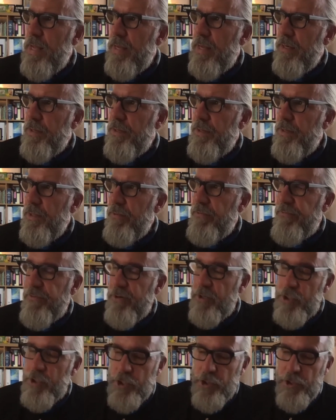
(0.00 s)
the
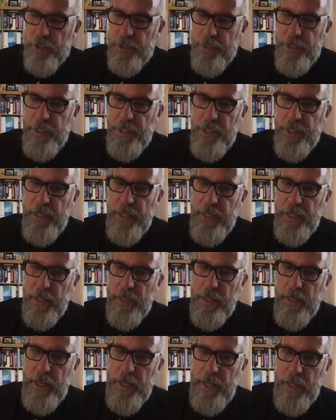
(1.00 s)
fraternity
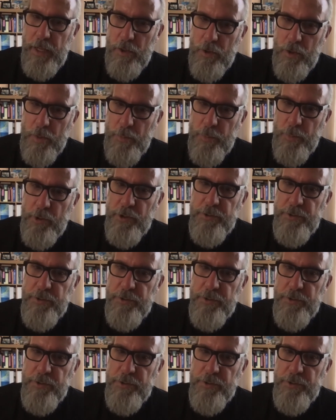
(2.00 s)
in Ann Arbor at the